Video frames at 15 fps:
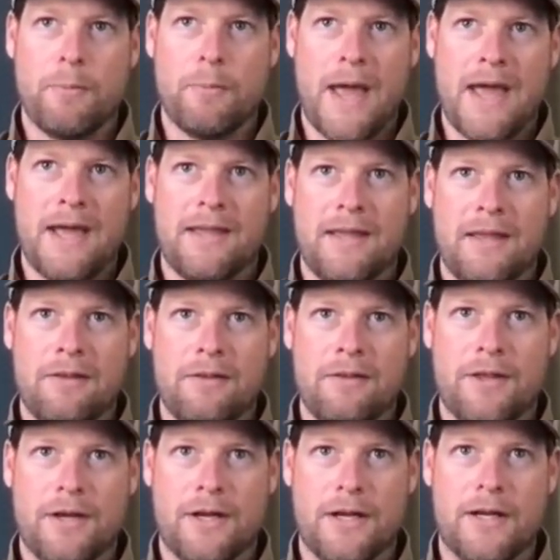back in
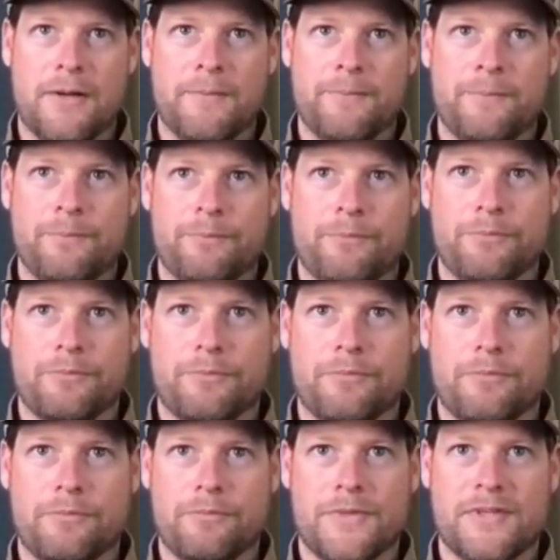the
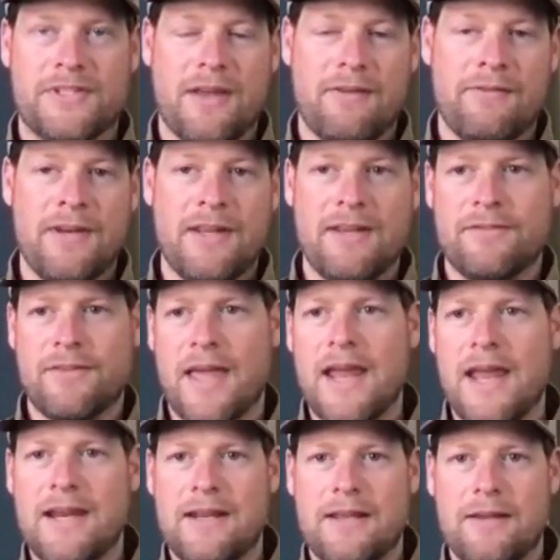70s, the
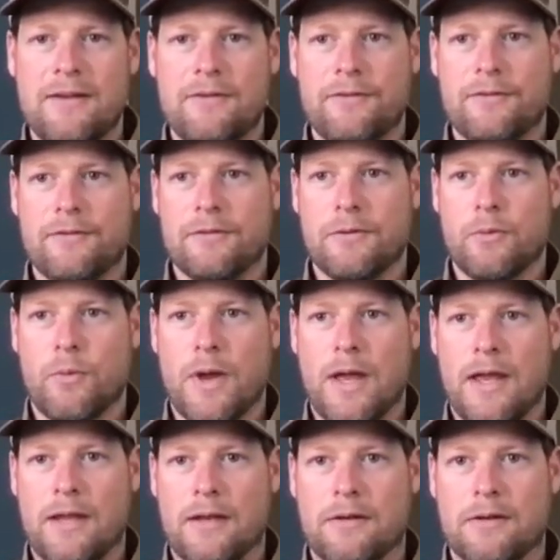80s,
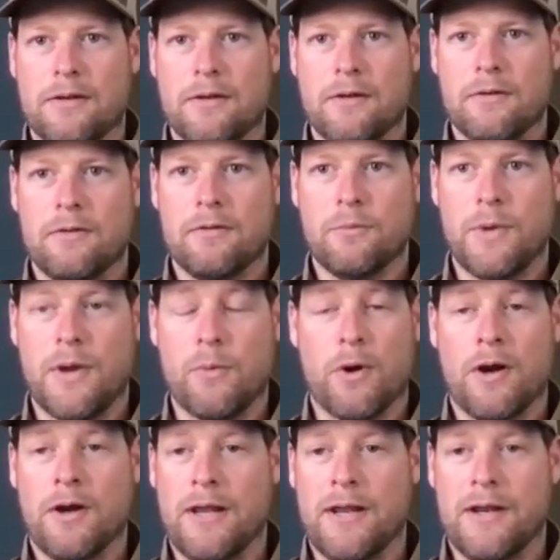when we
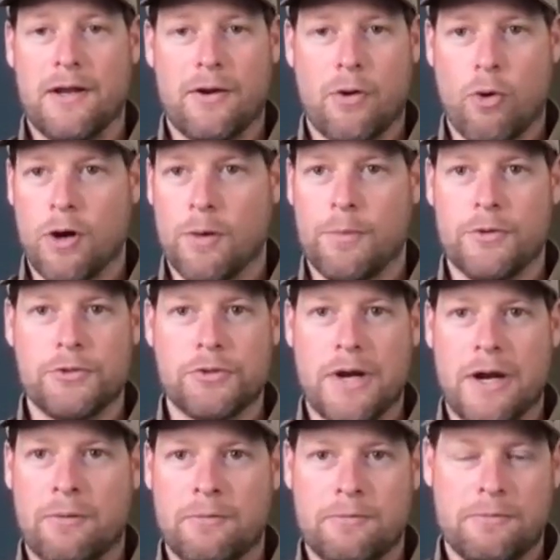weren't in a horrible
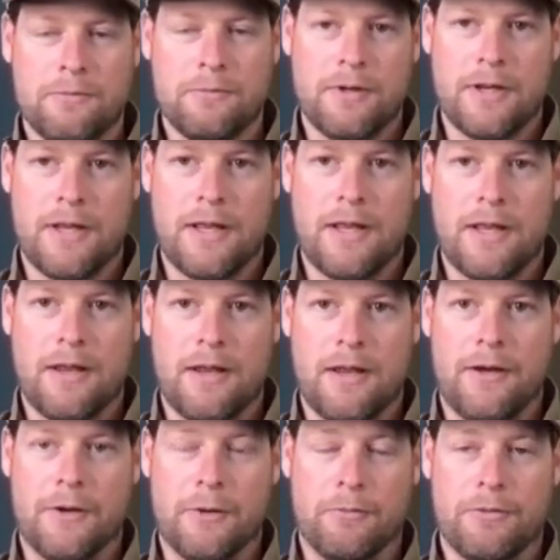drought,
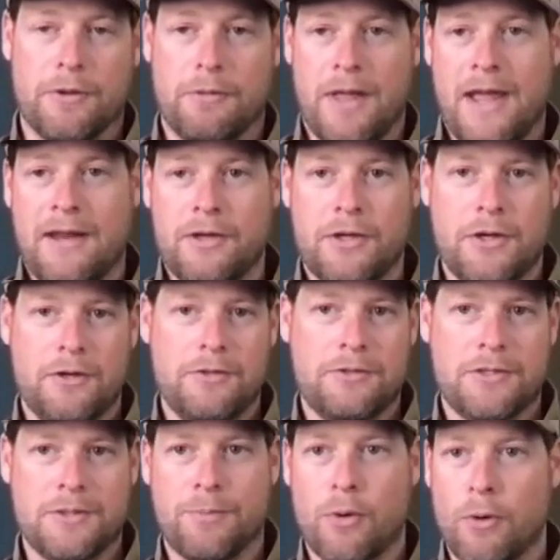the land could
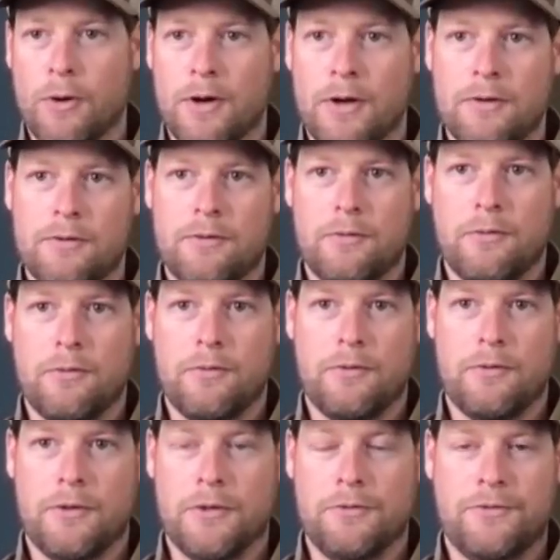support,
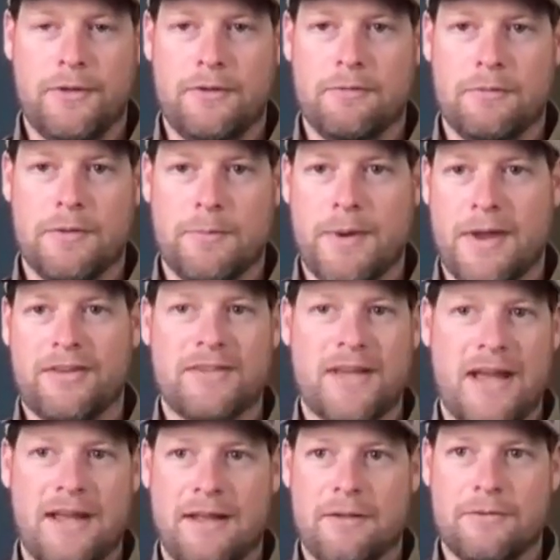using the best
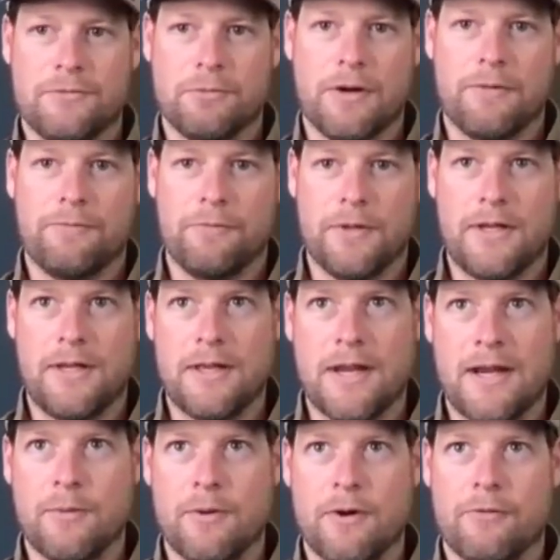science, roughly
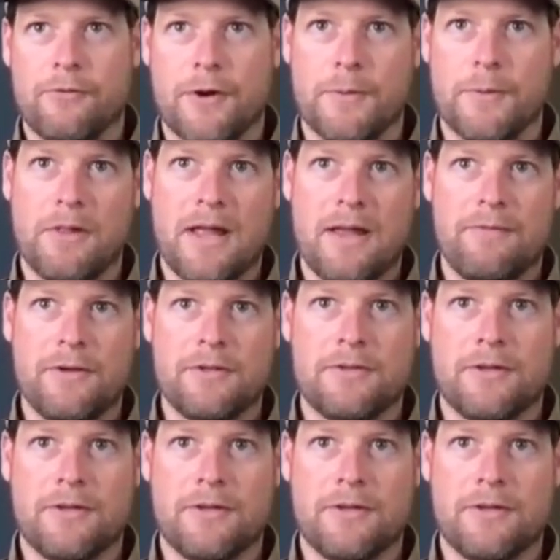anywhere from 11